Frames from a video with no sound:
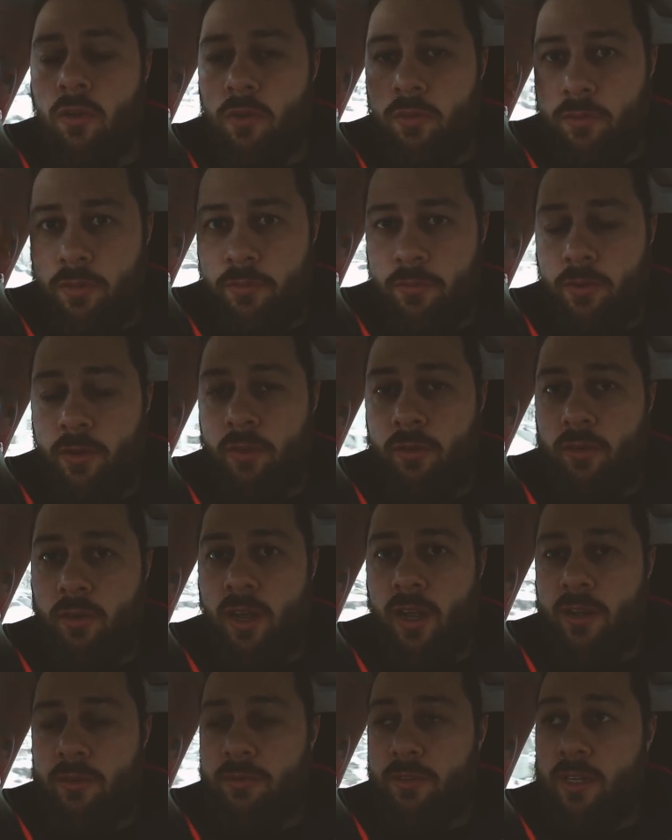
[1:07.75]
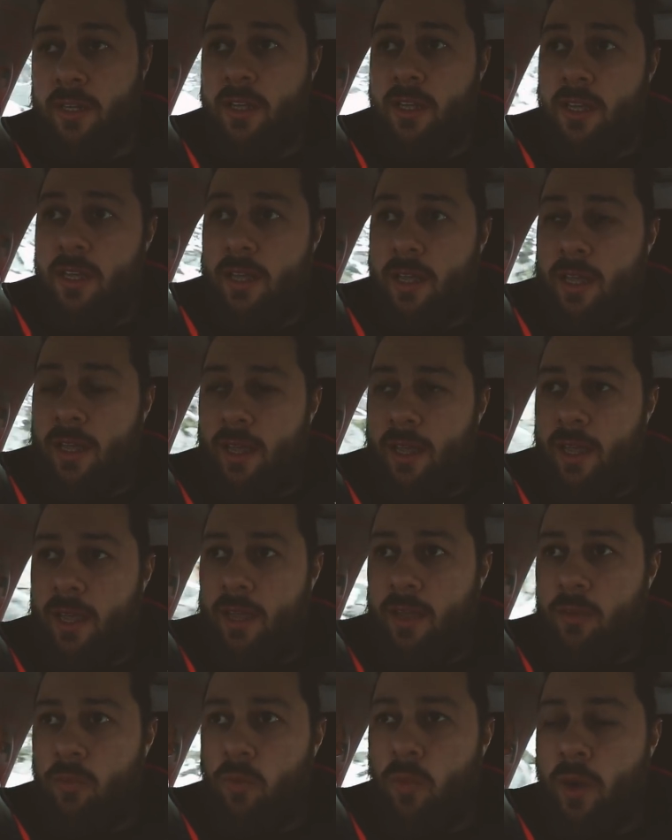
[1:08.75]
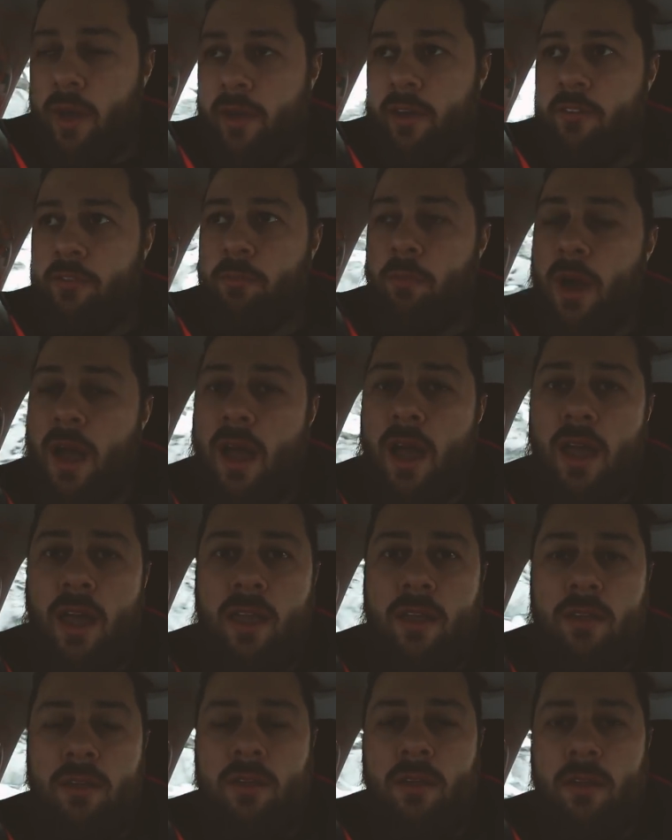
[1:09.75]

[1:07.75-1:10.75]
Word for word: over-photographed. And one of my